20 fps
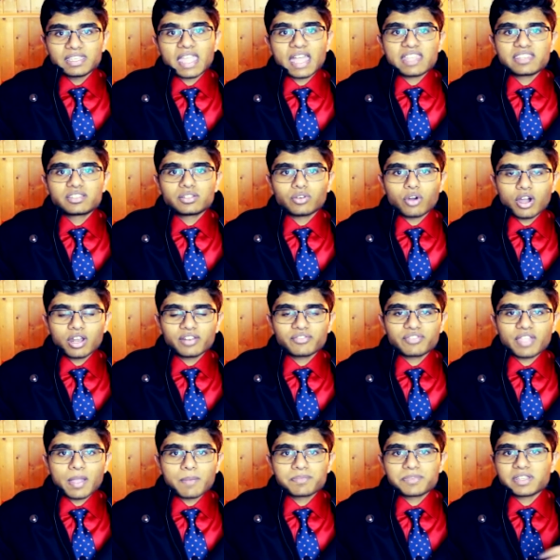Yeah, so all of
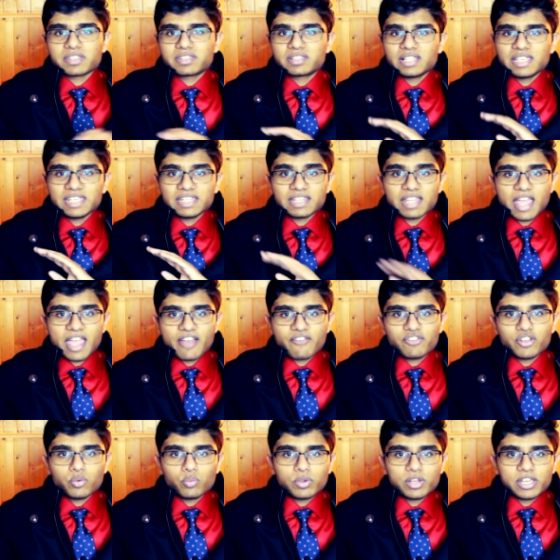them. Just delete
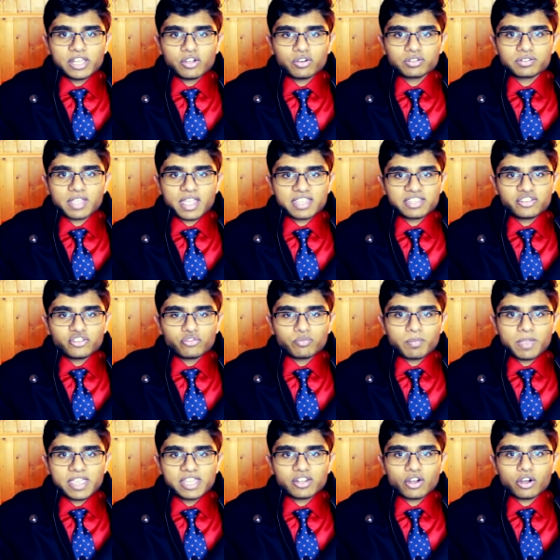every video that you've
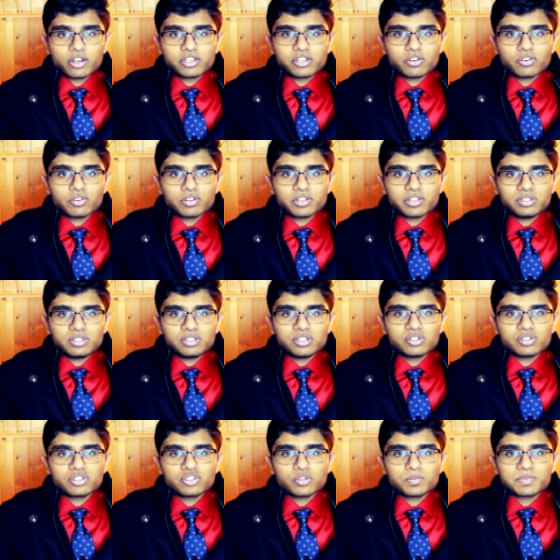made on your
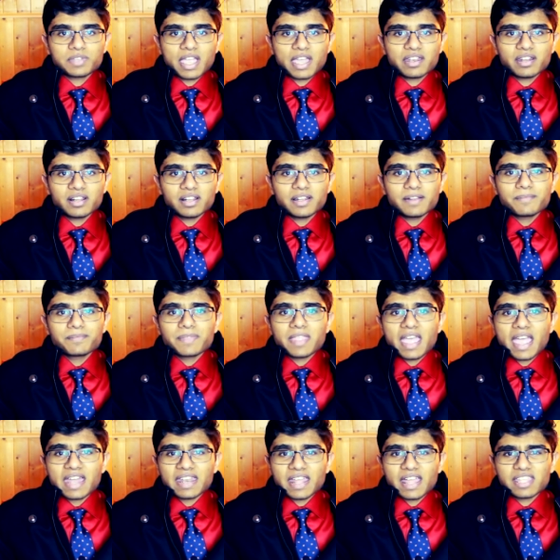YouTube channel and